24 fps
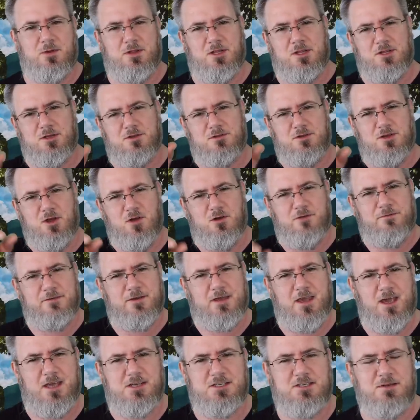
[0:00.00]
with the little
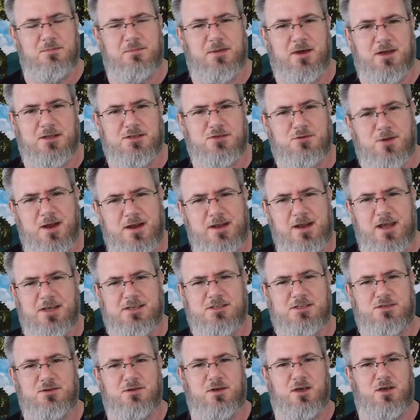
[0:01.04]
notification bell. It's right
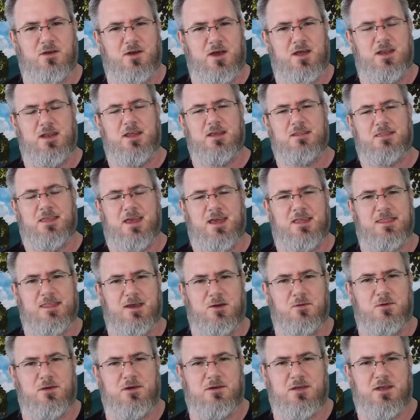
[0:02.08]
next to it. Go ahead and hit that.
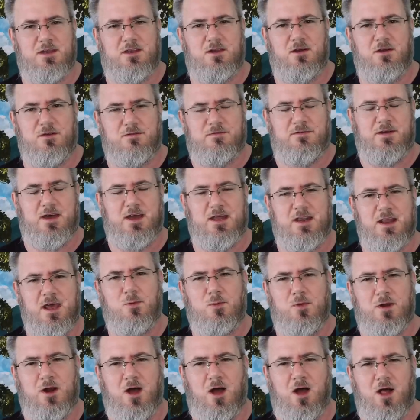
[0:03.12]
That way you'll get notified
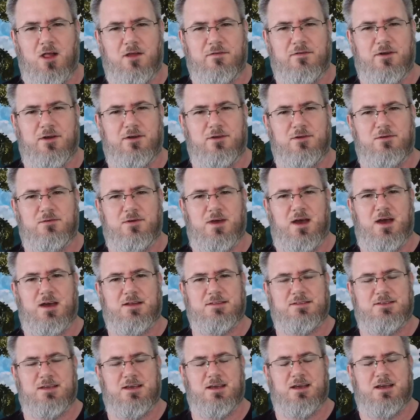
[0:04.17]
when all of our new
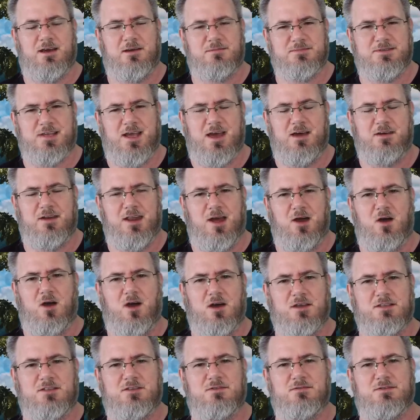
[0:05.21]
content comes out. Now
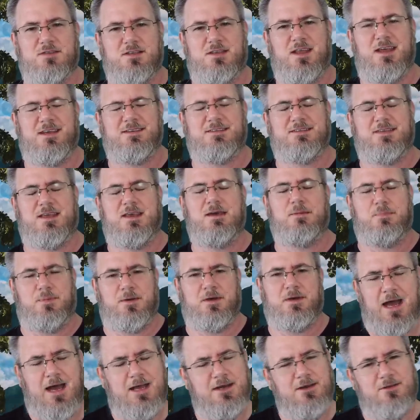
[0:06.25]
on to today's tip.
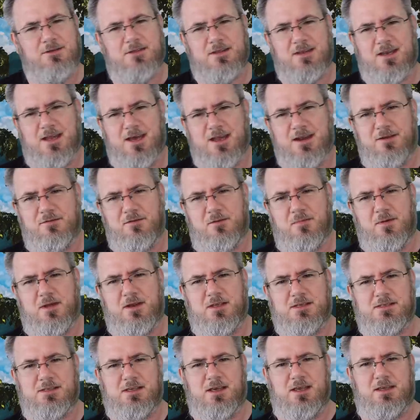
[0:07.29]
I know that not
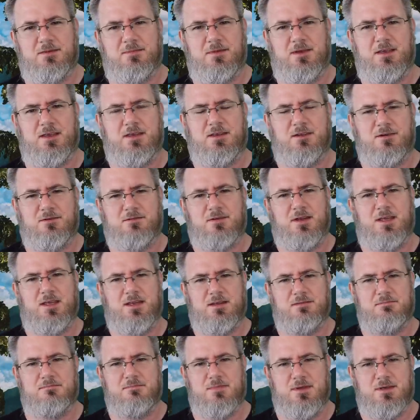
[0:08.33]
everybody's like me. You don't need
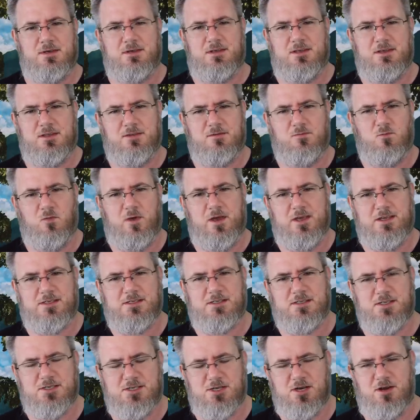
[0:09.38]
a million ways
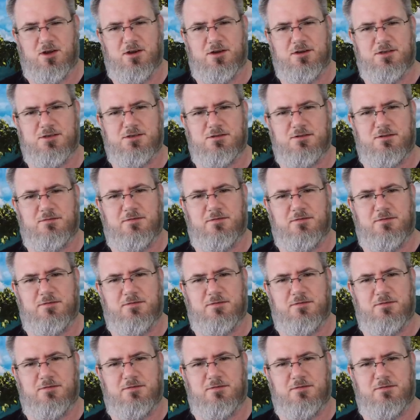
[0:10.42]
to charge your